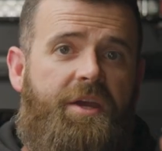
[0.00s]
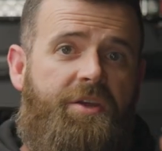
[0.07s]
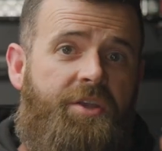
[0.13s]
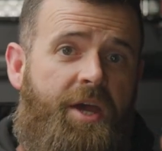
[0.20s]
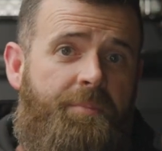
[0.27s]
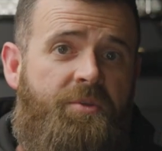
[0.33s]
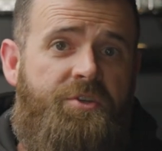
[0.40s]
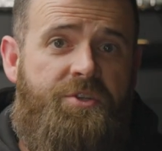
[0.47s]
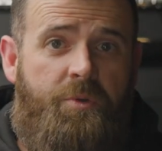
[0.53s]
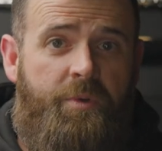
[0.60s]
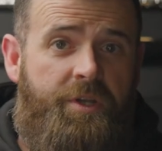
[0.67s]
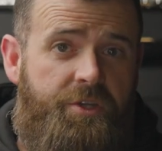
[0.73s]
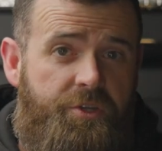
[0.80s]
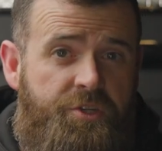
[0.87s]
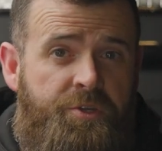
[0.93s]
adapters are one
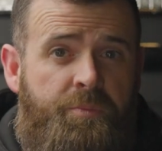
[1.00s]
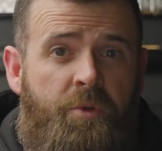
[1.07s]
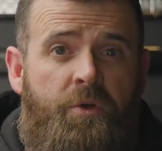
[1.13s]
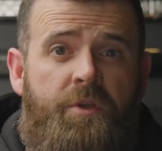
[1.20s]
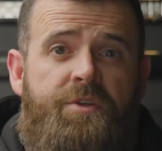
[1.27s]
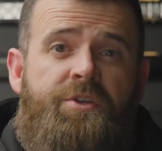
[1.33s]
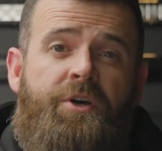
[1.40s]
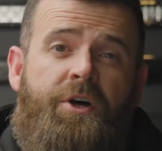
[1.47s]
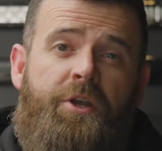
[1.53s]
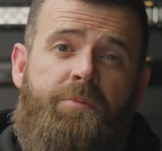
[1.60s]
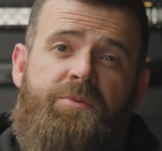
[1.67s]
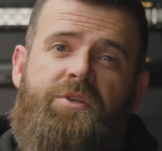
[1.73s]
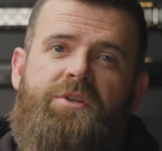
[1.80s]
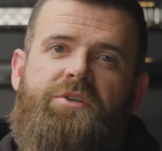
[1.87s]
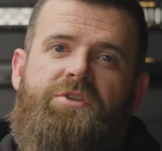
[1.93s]
of the smallest items
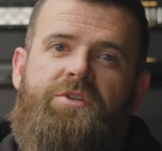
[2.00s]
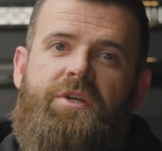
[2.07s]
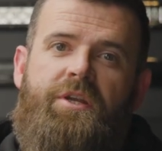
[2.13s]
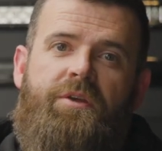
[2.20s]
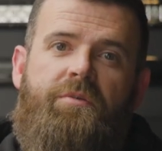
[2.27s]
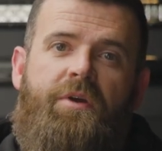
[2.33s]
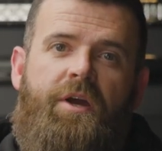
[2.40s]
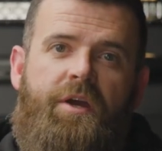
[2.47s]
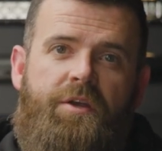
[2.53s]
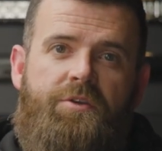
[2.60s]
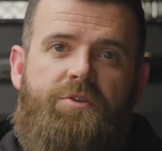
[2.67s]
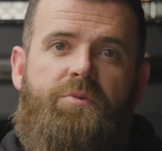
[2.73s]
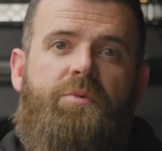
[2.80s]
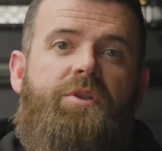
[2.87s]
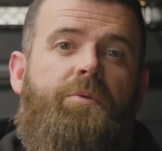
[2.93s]
in the STEDI
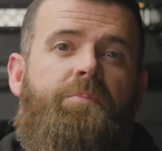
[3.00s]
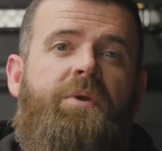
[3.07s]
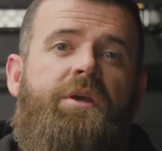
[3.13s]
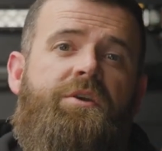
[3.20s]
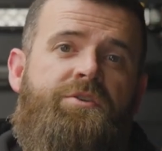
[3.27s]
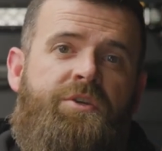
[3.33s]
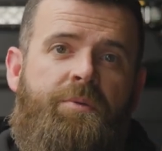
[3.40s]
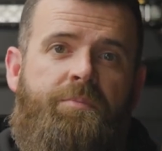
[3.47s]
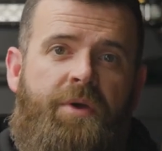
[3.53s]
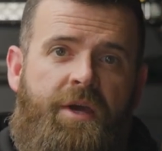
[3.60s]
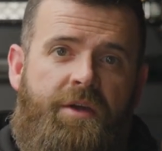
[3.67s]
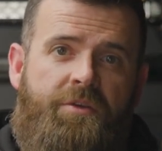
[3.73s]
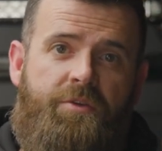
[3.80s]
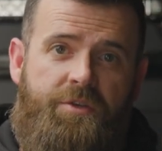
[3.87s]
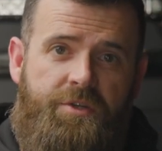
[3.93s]
range with the biggest
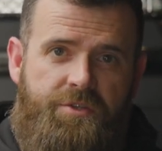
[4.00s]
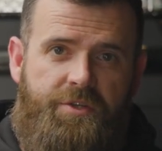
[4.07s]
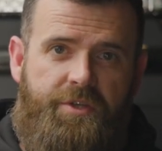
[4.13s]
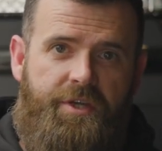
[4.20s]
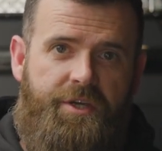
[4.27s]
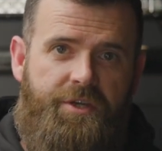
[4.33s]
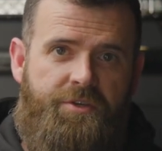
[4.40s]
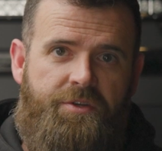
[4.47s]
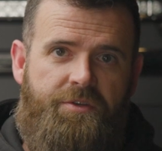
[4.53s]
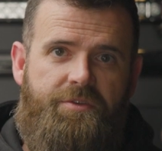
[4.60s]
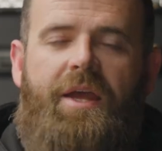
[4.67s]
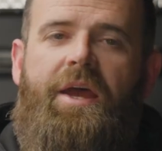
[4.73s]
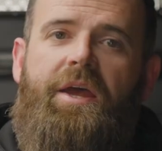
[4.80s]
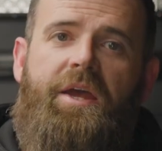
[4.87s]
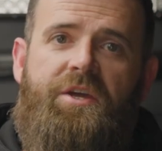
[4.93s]
impact on installations.
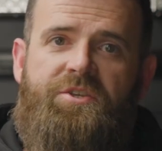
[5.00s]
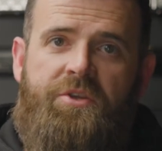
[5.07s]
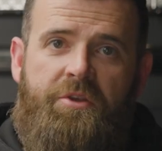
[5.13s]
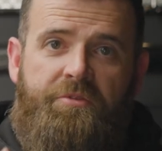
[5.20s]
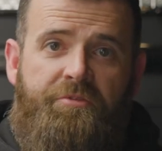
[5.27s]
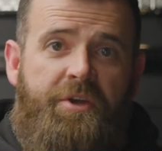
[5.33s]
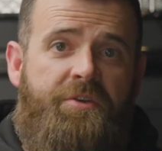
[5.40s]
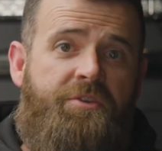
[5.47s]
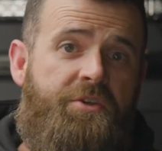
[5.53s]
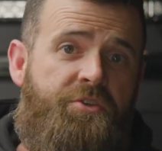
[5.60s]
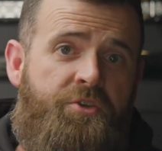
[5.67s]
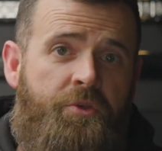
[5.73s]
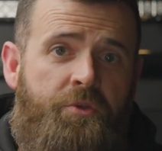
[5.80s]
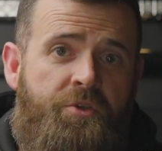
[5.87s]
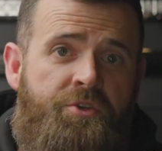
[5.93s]
It's an effective
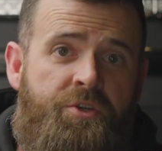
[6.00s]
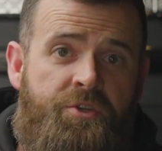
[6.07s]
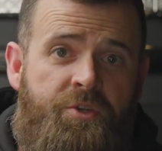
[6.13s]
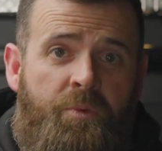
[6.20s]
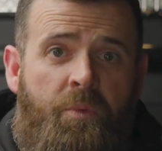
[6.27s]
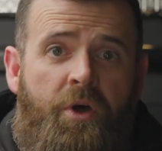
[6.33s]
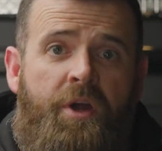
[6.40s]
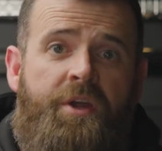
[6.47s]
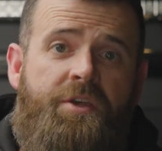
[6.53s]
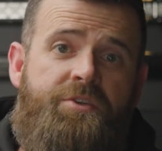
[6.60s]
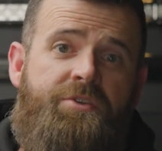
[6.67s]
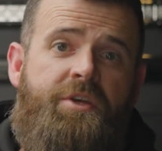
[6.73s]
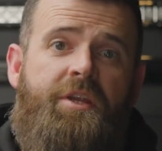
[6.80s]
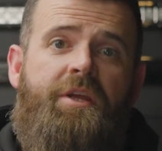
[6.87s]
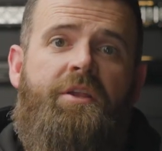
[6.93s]
solution to wiring
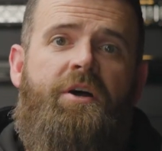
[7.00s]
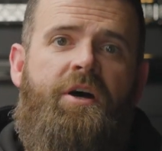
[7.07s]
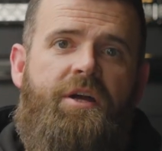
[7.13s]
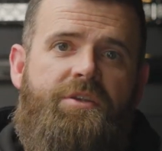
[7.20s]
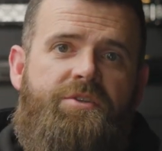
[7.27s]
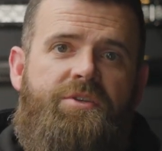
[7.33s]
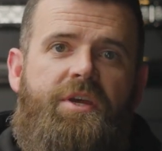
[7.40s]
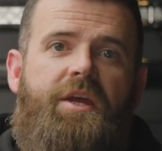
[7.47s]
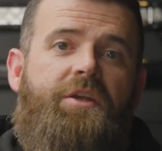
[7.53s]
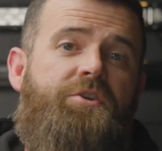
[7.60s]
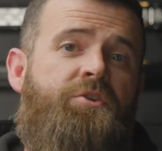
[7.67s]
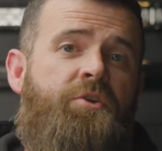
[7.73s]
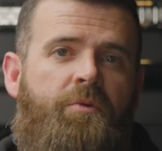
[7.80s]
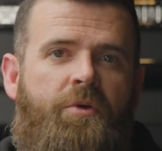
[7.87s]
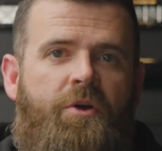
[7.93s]
STEDI lights, and it's
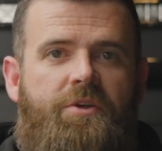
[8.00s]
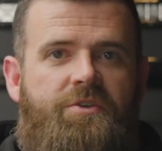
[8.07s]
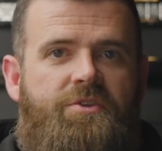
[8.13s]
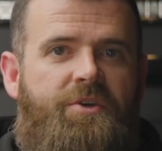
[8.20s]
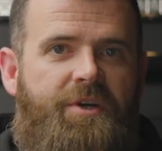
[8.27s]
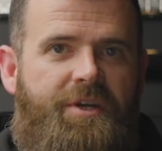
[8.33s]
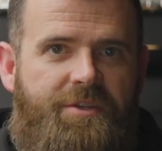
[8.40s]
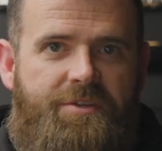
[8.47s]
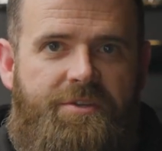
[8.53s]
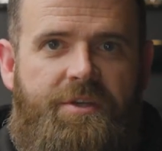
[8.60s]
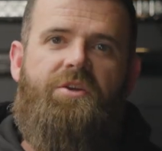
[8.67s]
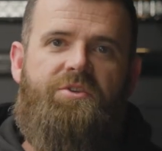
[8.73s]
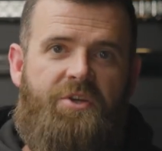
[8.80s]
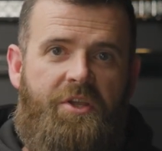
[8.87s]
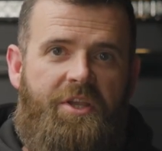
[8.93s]
not rocket science.
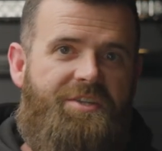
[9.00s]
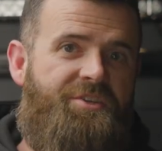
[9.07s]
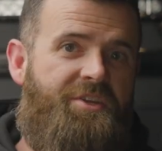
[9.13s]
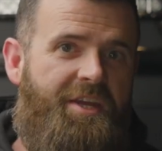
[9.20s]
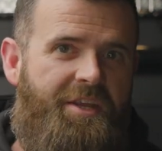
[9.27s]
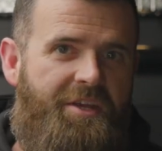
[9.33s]
So let's get